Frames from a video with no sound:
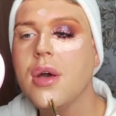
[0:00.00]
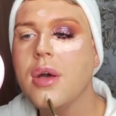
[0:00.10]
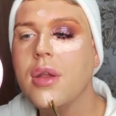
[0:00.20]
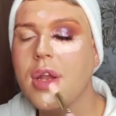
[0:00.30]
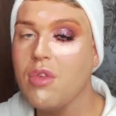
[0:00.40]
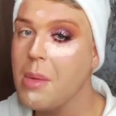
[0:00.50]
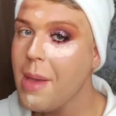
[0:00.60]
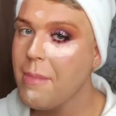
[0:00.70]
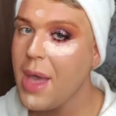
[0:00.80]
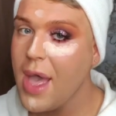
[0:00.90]
Now
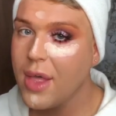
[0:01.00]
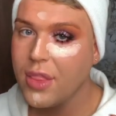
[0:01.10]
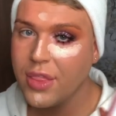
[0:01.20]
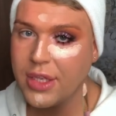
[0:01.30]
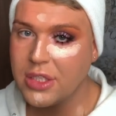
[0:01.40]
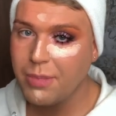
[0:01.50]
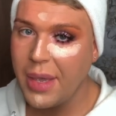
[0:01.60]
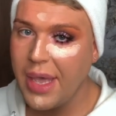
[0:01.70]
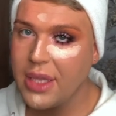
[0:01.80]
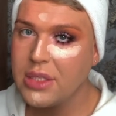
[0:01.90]
remember, this
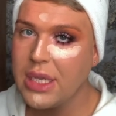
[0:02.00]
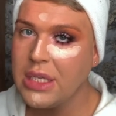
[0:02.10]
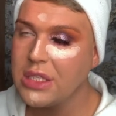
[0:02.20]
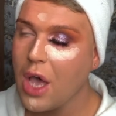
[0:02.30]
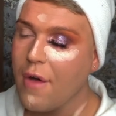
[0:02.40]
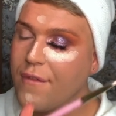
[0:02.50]
base is